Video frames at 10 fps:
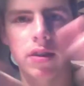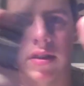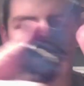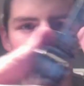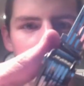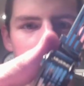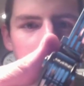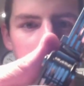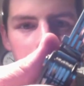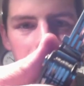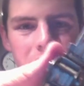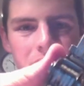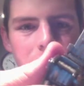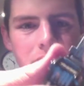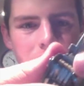So if you want to cut
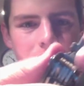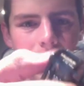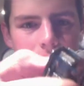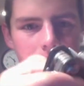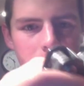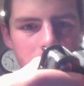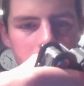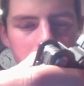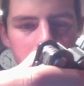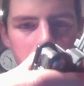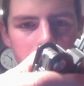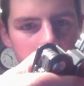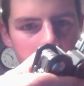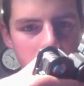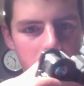something
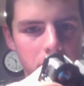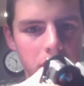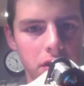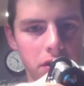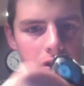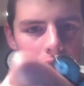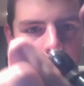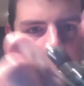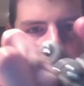small, like some